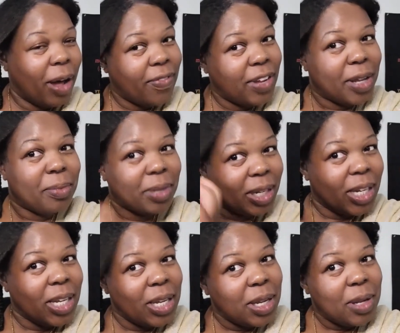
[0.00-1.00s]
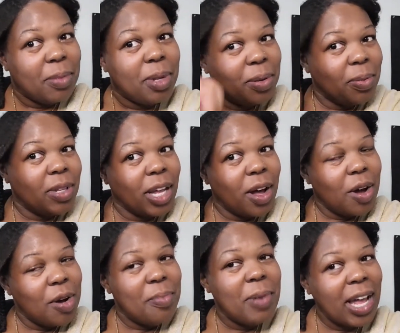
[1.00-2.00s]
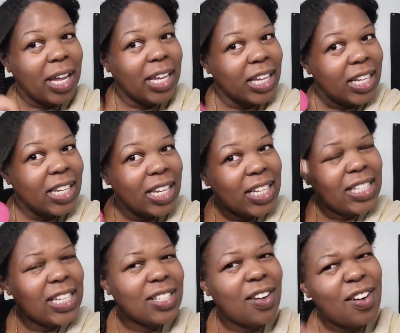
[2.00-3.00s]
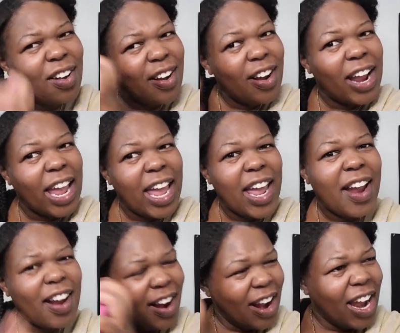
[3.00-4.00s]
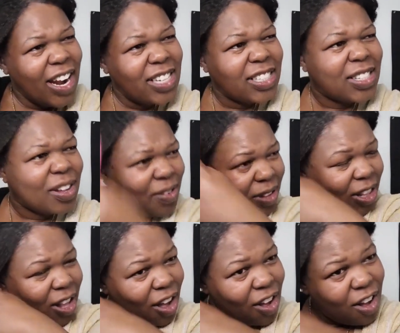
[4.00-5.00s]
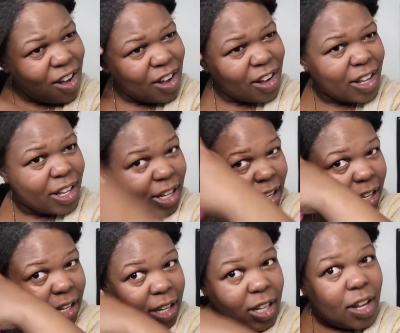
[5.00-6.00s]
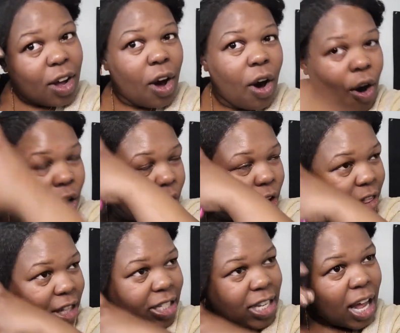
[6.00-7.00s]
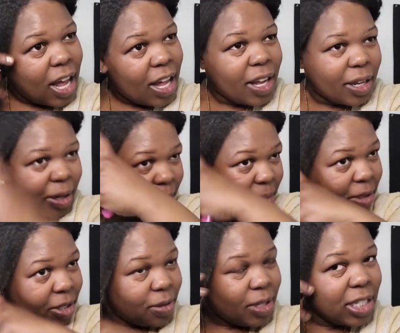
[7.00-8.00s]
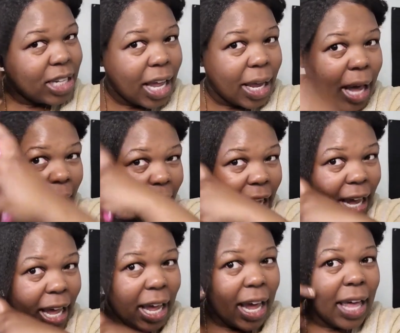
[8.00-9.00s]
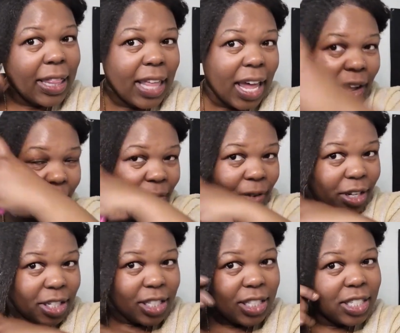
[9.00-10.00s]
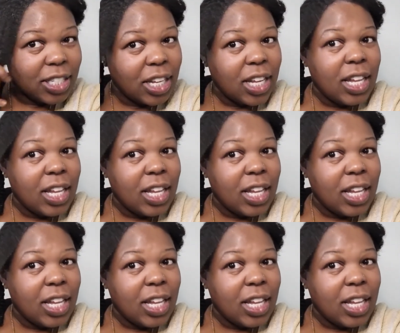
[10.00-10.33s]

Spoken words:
my family. People were like, oh my goodness, that's all her hair. Her hair is so long. All the time. So it's like, that runs